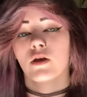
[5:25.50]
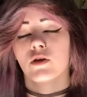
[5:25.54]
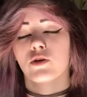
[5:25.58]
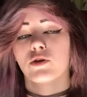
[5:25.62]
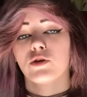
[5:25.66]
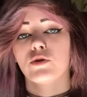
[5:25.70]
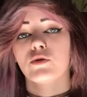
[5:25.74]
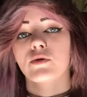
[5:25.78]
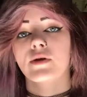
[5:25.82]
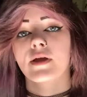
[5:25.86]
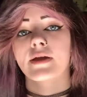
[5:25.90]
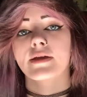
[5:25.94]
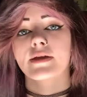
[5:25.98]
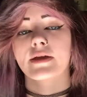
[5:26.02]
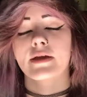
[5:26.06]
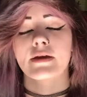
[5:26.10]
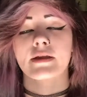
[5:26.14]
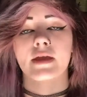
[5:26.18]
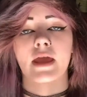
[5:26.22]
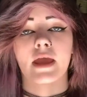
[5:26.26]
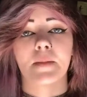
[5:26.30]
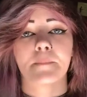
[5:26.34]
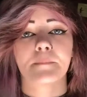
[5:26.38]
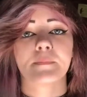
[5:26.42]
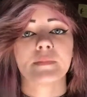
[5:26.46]
you can get
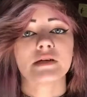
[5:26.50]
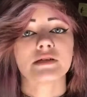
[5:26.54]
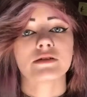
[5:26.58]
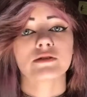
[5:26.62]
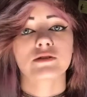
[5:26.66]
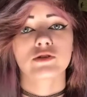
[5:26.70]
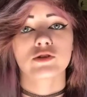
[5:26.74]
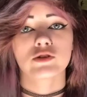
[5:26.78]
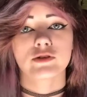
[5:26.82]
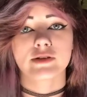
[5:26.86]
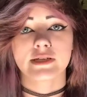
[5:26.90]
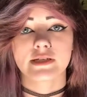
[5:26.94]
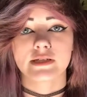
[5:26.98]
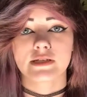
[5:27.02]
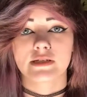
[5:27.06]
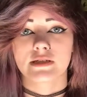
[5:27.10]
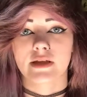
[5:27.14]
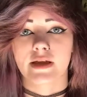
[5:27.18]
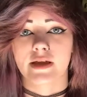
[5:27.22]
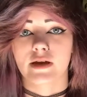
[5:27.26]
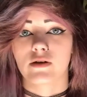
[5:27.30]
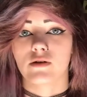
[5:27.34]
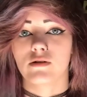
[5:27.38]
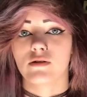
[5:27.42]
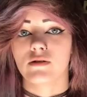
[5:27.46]
a mystery
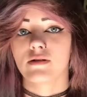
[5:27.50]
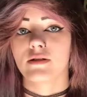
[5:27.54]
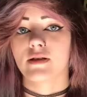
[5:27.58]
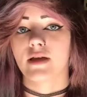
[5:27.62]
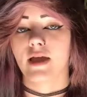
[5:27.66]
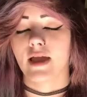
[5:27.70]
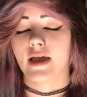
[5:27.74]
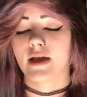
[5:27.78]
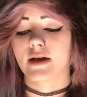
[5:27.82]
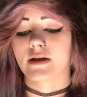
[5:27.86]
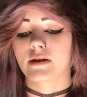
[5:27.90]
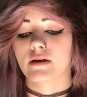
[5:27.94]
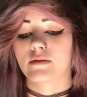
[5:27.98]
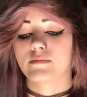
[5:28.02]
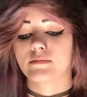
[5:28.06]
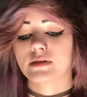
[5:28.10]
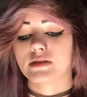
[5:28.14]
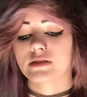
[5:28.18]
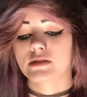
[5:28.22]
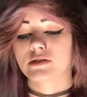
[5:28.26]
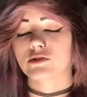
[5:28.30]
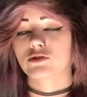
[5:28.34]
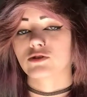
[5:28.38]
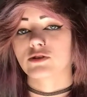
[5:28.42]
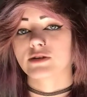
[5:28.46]
snail, and a
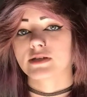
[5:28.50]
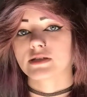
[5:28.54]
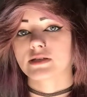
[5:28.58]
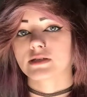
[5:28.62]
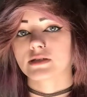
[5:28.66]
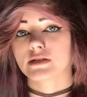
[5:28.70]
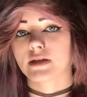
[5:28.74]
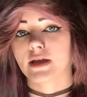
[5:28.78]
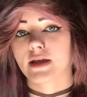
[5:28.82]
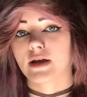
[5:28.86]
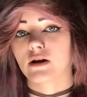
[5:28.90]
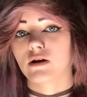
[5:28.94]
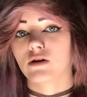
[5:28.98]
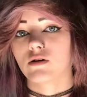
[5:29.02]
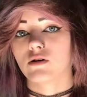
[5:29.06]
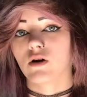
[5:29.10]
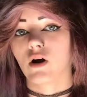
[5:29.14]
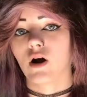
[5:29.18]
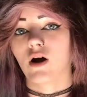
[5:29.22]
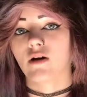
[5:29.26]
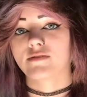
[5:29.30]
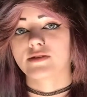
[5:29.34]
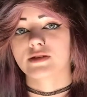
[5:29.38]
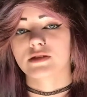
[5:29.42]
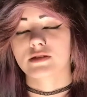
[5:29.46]
mystery snail,
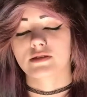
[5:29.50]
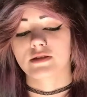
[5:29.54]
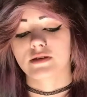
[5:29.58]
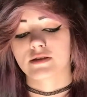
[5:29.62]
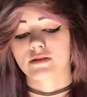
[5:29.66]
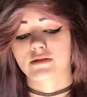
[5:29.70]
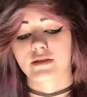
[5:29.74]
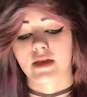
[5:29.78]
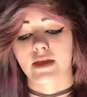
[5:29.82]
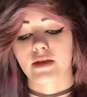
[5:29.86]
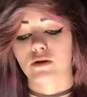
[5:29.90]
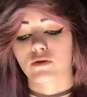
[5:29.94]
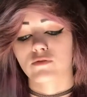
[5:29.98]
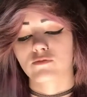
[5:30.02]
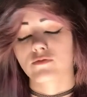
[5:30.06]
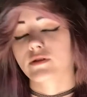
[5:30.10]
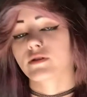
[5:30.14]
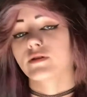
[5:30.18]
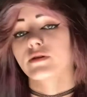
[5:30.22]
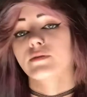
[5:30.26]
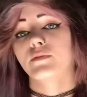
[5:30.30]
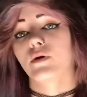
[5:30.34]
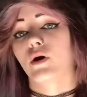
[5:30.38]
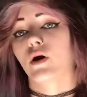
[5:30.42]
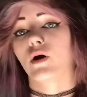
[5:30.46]
obviously they don't
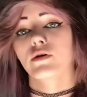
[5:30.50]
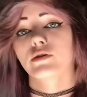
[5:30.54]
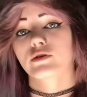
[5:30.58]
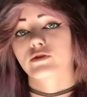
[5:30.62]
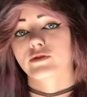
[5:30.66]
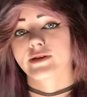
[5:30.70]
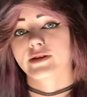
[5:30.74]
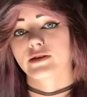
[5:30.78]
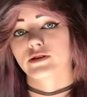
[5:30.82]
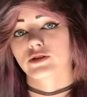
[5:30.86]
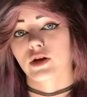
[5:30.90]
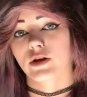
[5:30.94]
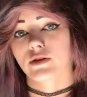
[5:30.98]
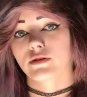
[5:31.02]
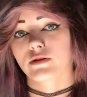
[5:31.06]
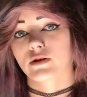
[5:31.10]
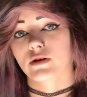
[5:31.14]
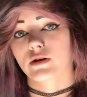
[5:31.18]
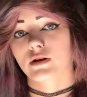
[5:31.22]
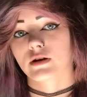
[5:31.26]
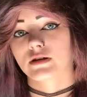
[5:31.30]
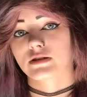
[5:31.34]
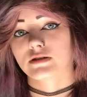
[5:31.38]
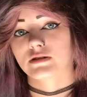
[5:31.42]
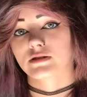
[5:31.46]
really bother each other
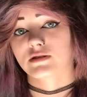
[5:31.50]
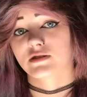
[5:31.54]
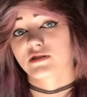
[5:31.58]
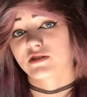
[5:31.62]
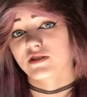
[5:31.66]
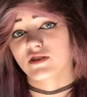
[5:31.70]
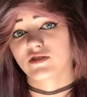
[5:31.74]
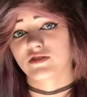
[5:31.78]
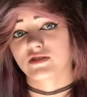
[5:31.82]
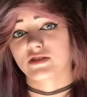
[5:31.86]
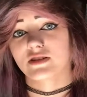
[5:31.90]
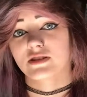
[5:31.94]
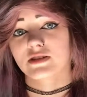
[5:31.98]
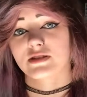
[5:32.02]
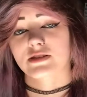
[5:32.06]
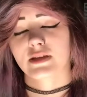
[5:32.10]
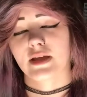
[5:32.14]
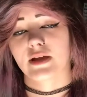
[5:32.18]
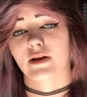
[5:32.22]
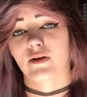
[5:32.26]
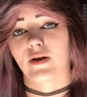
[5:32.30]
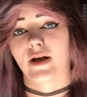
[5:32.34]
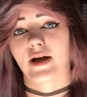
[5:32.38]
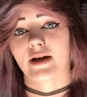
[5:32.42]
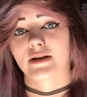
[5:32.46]
because, you know, it's a
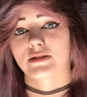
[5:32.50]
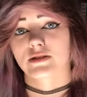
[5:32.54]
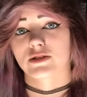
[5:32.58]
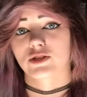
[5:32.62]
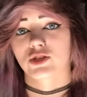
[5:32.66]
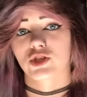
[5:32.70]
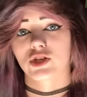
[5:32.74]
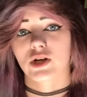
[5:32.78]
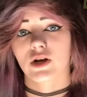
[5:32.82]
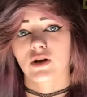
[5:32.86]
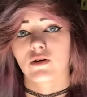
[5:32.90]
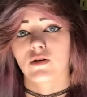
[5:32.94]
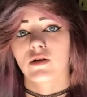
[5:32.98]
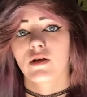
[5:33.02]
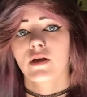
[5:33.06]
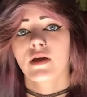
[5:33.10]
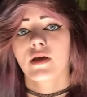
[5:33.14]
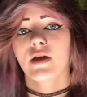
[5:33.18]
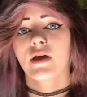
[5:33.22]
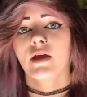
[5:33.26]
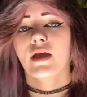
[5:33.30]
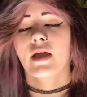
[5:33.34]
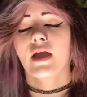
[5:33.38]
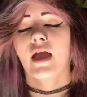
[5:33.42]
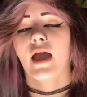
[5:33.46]
snail, it has a shell,
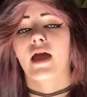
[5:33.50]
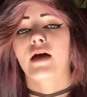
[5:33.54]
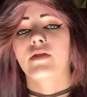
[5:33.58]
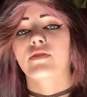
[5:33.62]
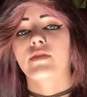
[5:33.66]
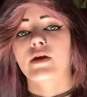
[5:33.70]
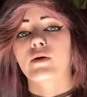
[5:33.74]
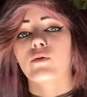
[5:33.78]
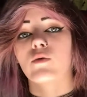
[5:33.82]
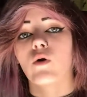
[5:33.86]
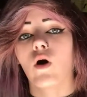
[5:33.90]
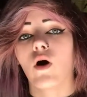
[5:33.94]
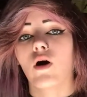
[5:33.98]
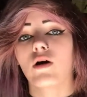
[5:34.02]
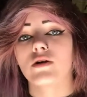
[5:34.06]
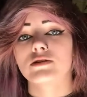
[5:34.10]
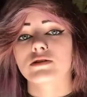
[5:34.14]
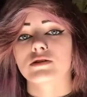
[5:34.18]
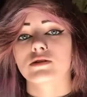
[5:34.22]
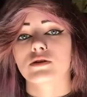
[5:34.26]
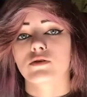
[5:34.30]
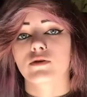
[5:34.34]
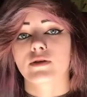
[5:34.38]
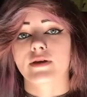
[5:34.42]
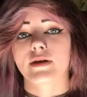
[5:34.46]
and they will
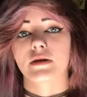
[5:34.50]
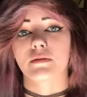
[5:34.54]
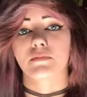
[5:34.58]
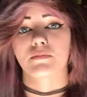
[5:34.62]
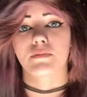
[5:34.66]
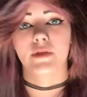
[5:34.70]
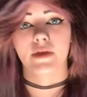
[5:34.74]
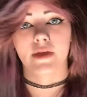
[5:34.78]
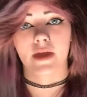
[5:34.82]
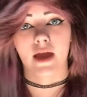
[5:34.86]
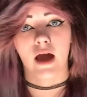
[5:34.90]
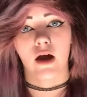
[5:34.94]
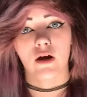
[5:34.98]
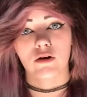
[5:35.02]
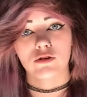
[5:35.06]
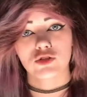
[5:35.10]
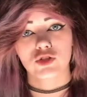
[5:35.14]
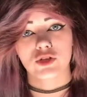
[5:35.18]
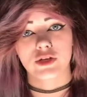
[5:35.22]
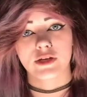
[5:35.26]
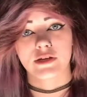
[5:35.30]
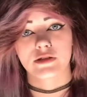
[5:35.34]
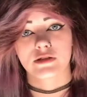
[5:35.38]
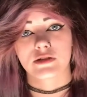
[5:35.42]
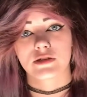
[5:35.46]
also keep the
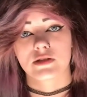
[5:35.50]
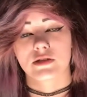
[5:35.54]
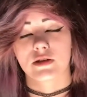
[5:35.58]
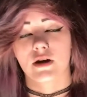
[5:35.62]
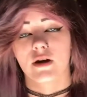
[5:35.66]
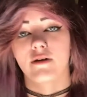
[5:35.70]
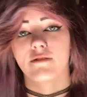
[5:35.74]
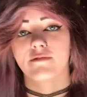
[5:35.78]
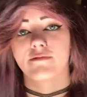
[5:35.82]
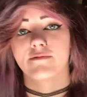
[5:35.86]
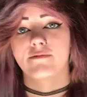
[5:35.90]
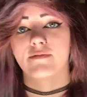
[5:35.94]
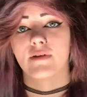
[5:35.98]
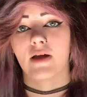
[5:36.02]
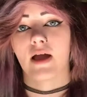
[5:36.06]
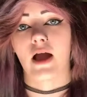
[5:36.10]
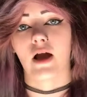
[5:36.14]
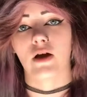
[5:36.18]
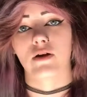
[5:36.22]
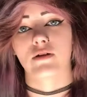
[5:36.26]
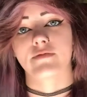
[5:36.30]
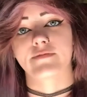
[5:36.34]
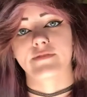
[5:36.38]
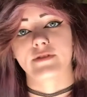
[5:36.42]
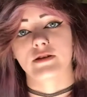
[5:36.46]
algae and stuff
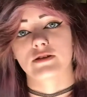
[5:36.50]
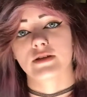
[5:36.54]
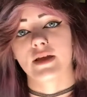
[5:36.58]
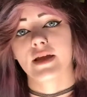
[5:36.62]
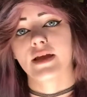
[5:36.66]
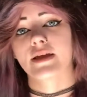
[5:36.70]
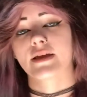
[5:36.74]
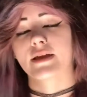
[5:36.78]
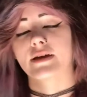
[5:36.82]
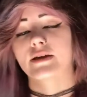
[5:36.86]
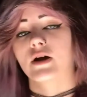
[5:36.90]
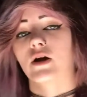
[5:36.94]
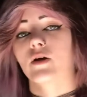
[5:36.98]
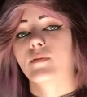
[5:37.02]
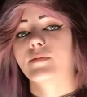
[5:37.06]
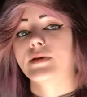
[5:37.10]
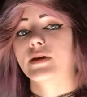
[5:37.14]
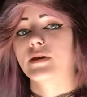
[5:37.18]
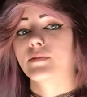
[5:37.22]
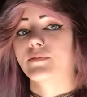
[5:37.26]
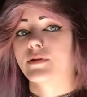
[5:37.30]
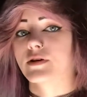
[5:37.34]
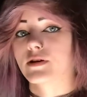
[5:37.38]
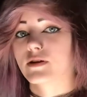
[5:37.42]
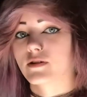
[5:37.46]
out of your tank and help
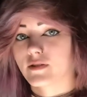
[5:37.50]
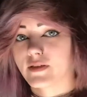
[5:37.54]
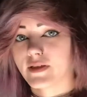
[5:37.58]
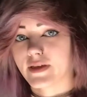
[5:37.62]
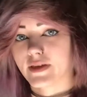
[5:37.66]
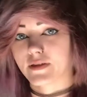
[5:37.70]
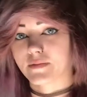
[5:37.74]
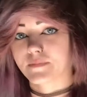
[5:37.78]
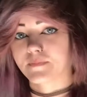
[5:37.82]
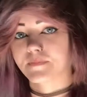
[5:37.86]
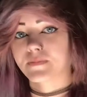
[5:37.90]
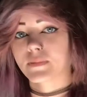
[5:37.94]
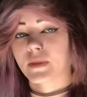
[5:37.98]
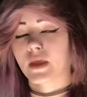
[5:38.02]
keep it clean.